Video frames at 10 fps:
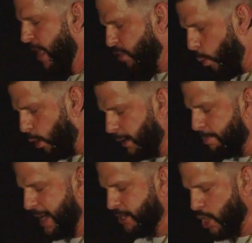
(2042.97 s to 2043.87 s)
The warden
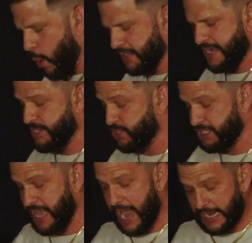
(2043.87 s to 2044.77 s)
paid no
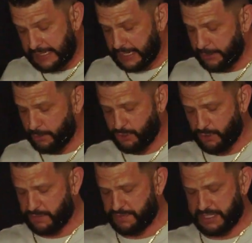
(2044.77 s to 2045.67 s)
attention to anything under
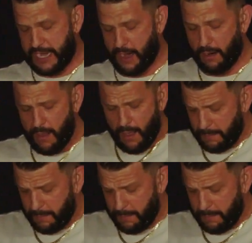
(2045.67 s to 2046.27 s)
Joseph's care